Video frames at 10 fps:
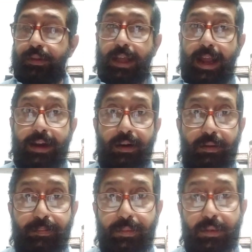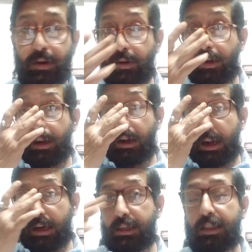then
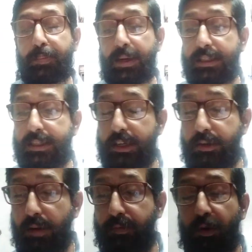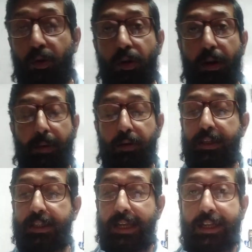under the President you have to know about
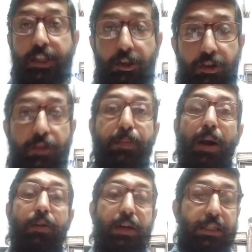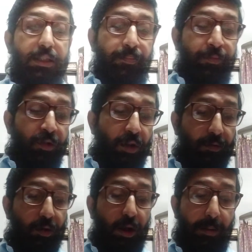his executive powers, you have
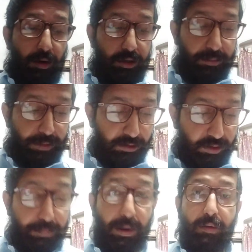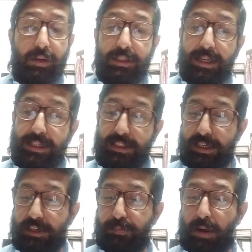to know about his military powers,
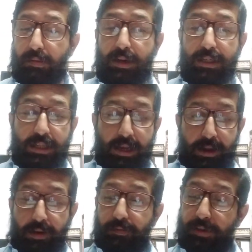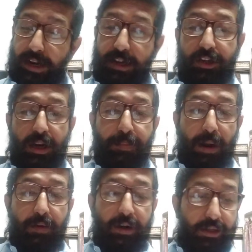legislative powers, financial
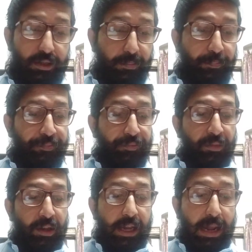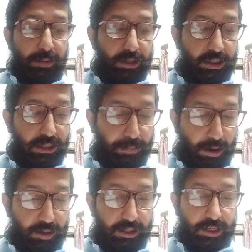powers, emergency
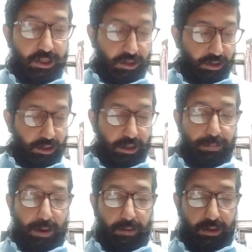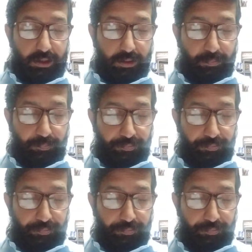powers, discretionary powers.